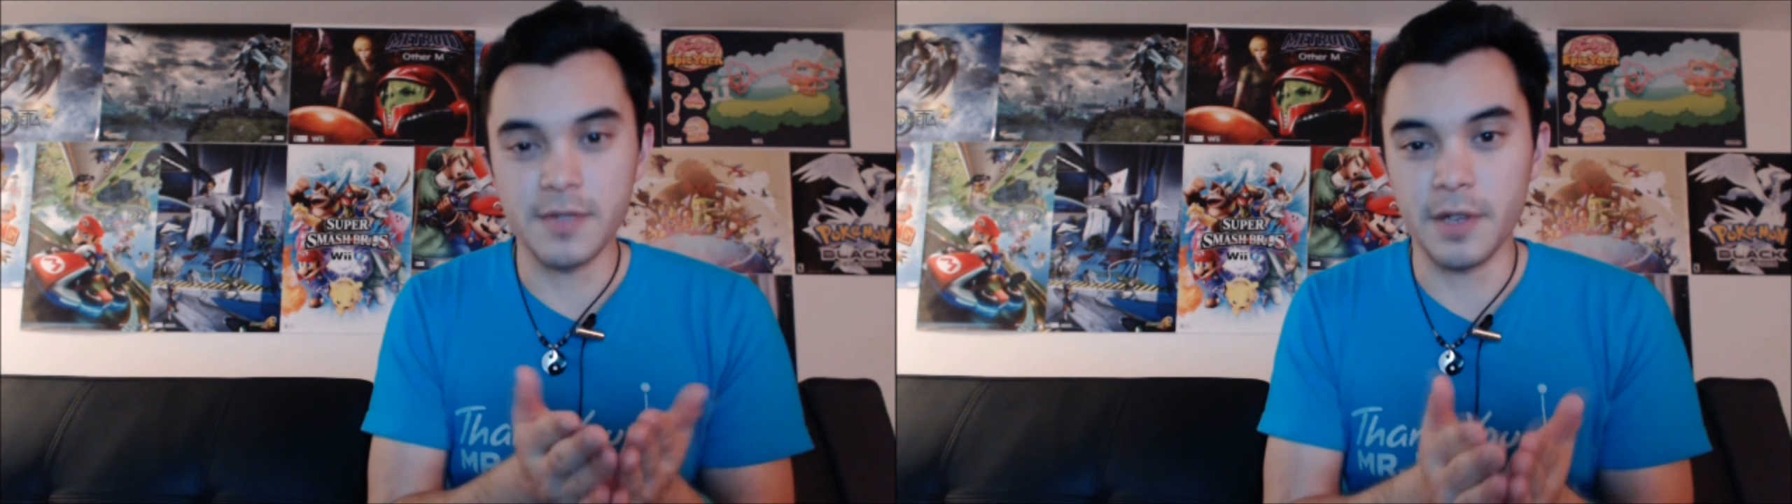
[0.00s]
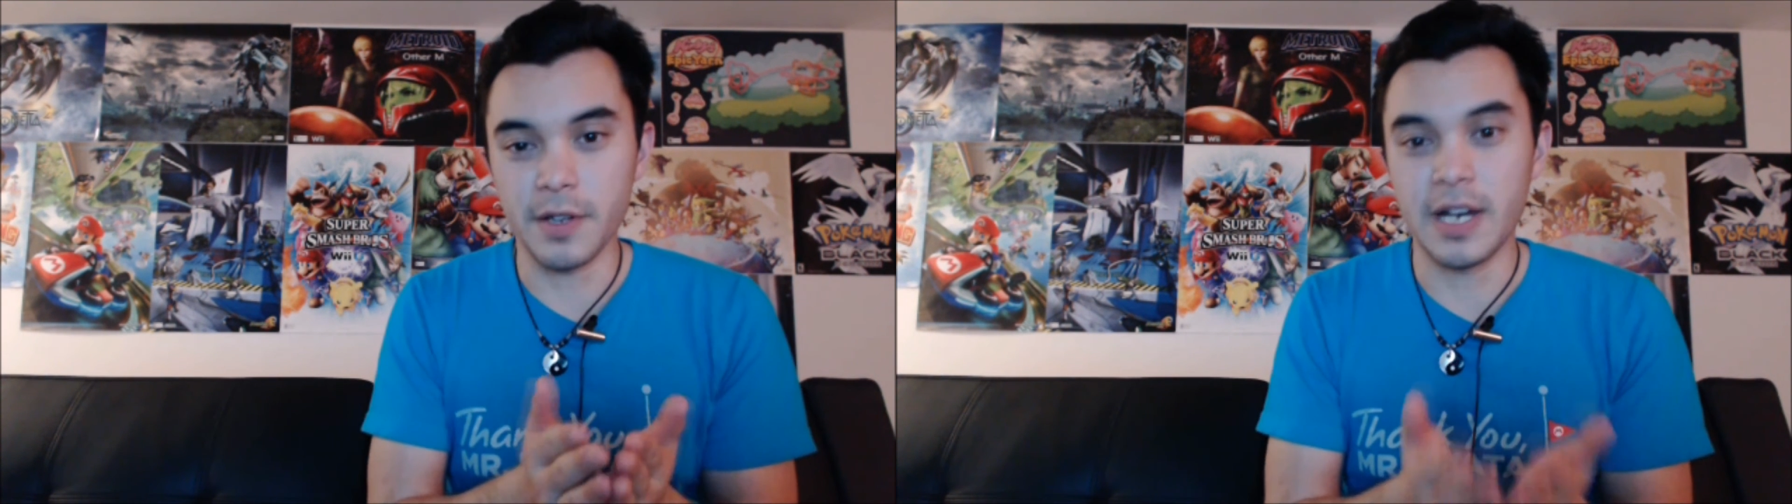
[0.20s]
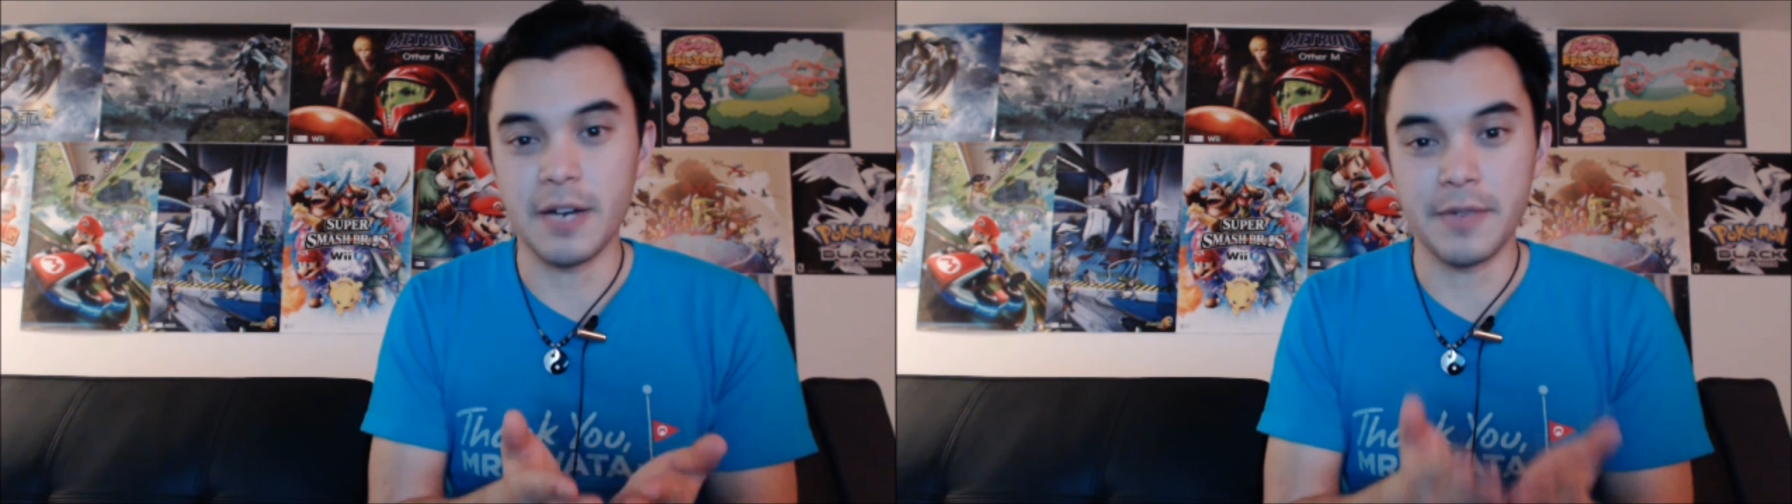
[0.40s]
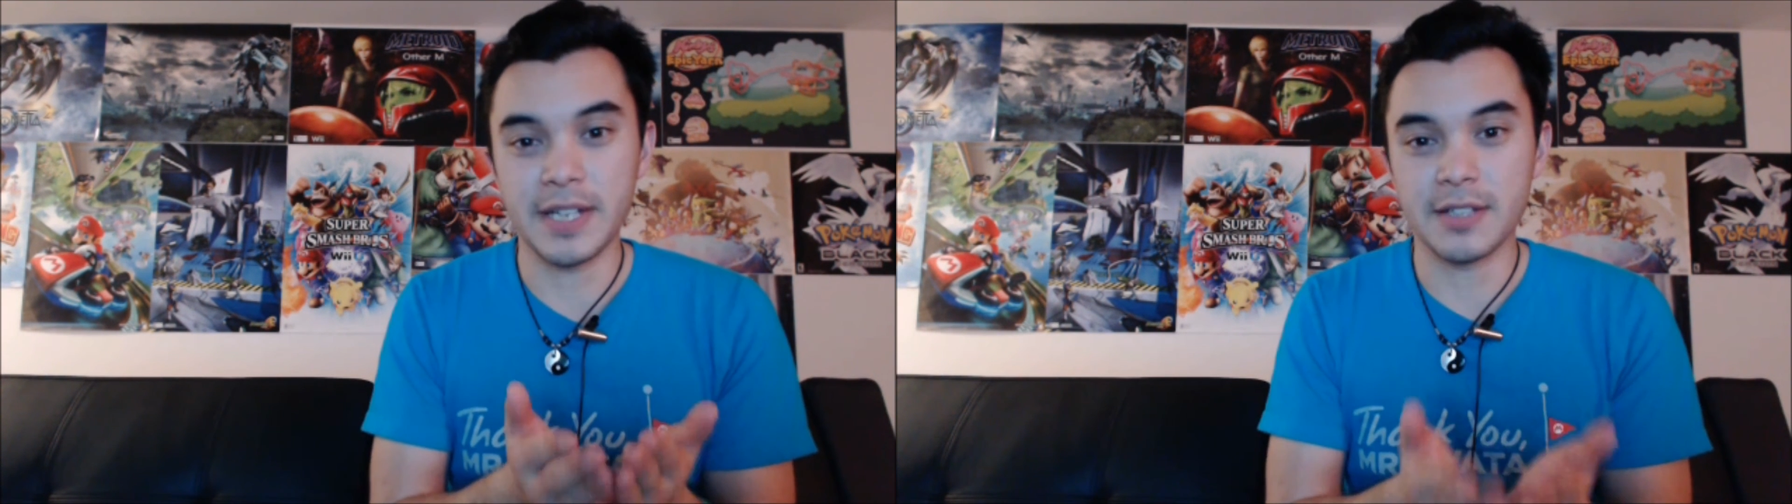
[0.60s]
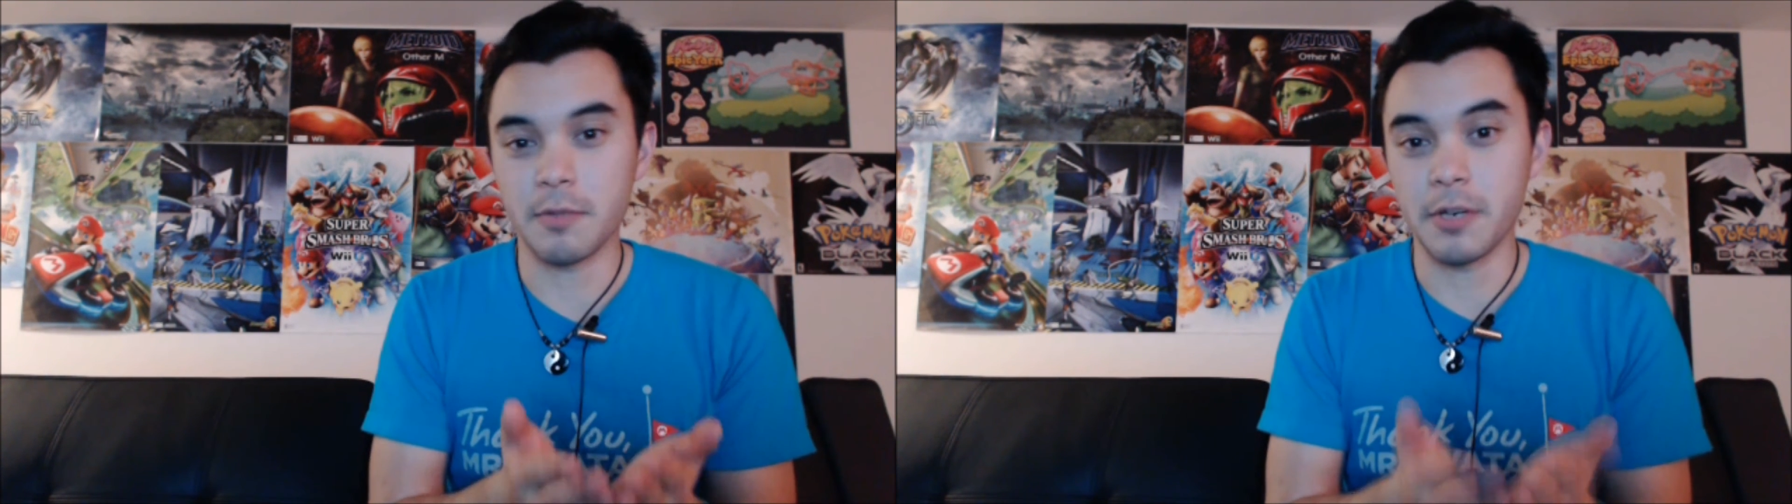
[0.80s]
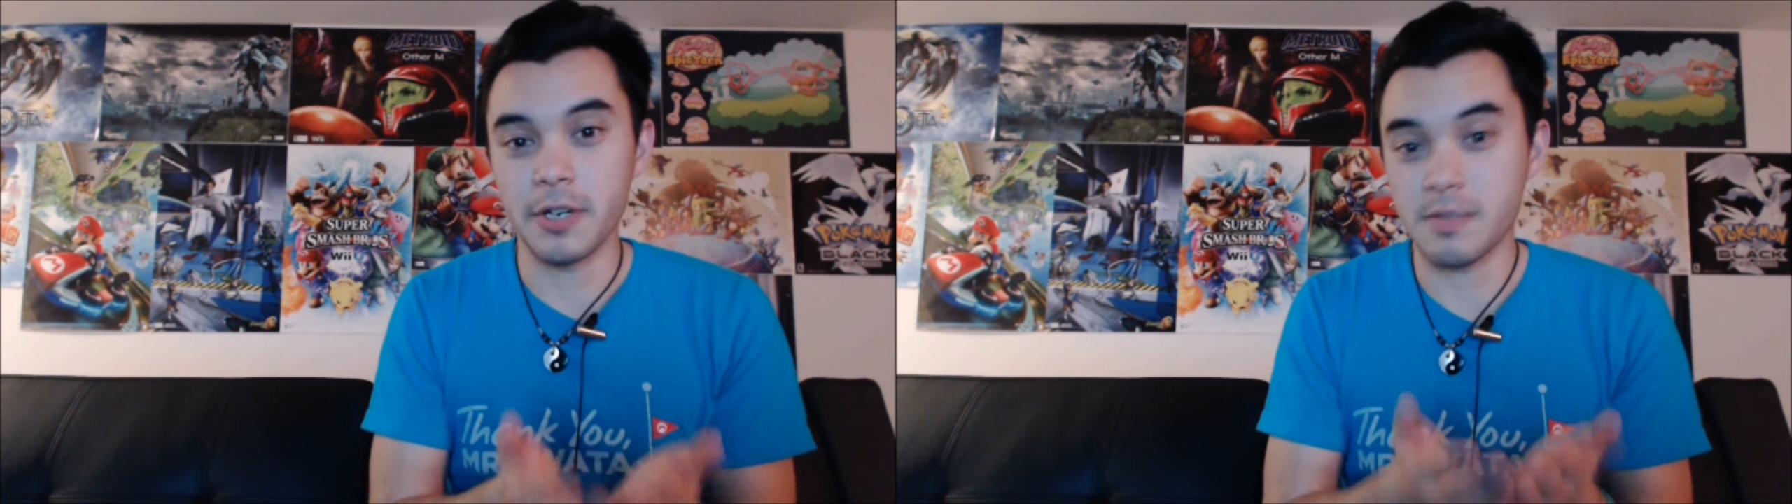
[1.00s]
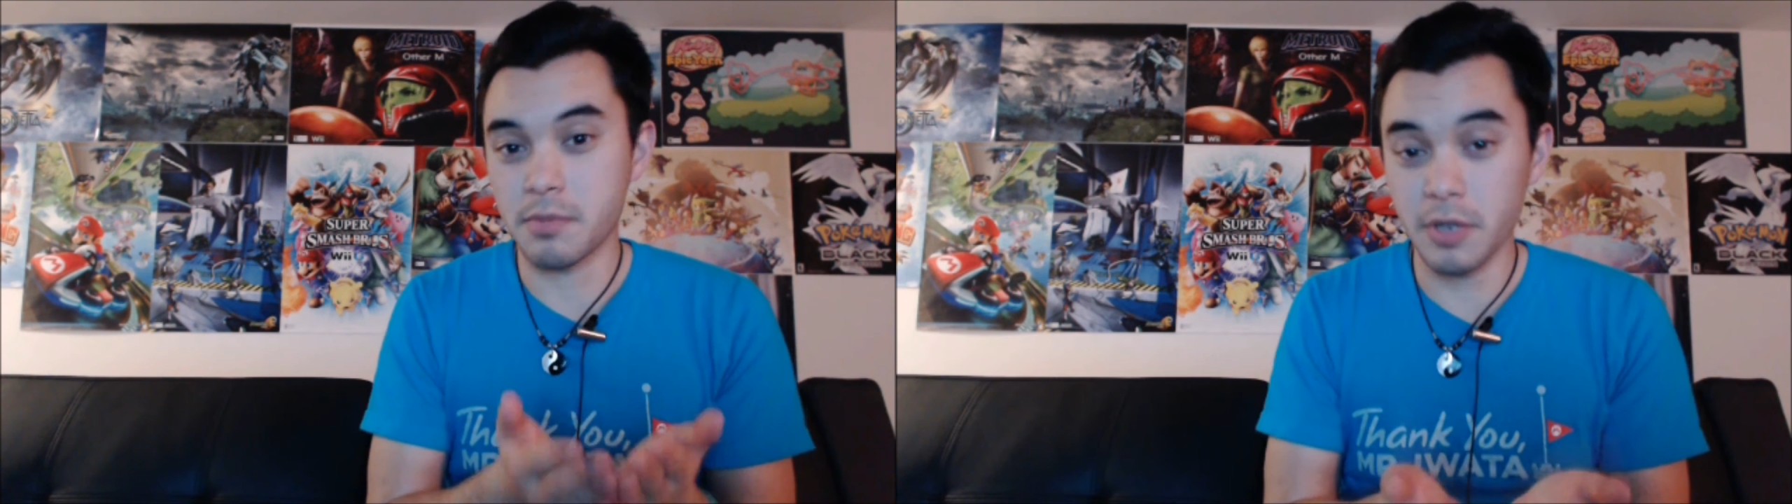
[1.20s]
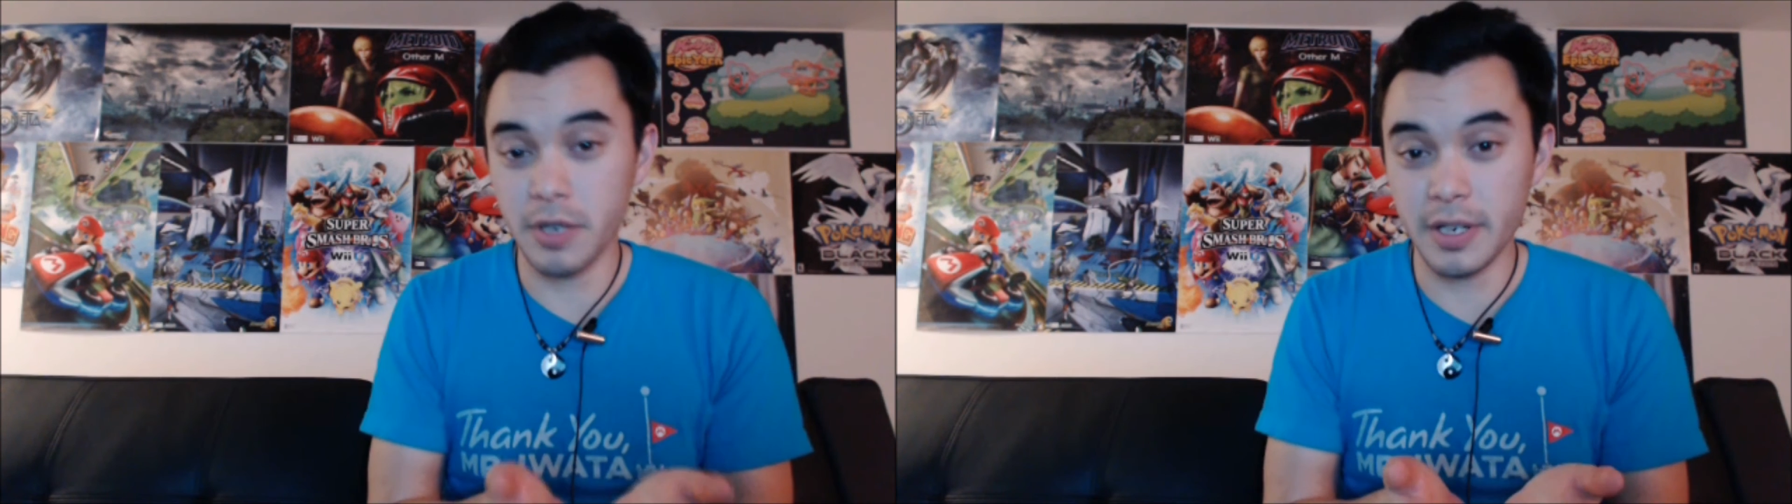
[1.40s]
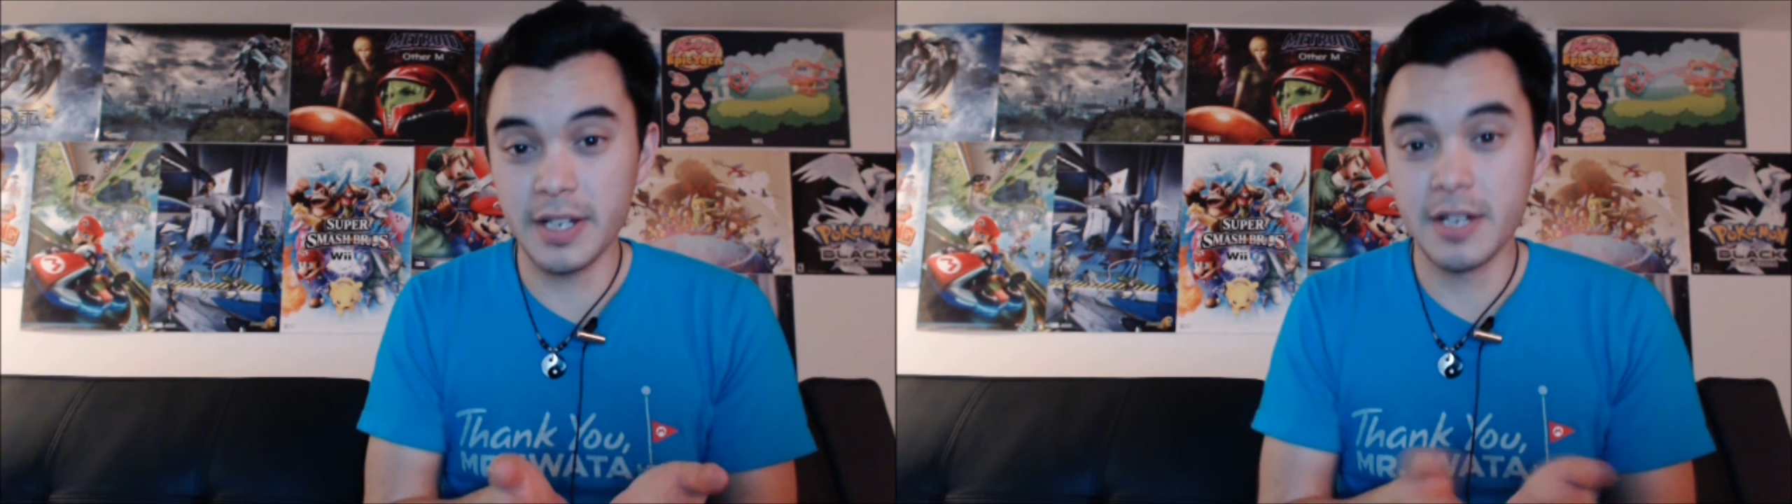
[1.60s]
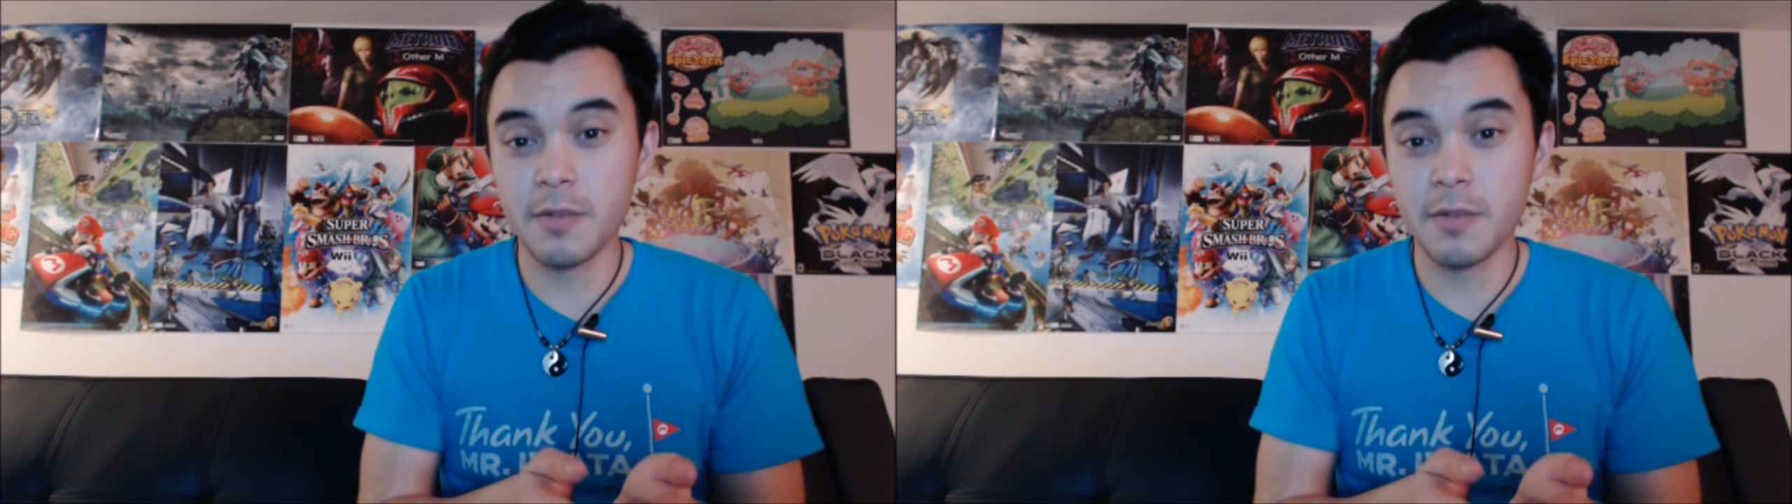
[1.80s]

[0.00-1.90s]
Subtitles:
whether or not we get third-party support,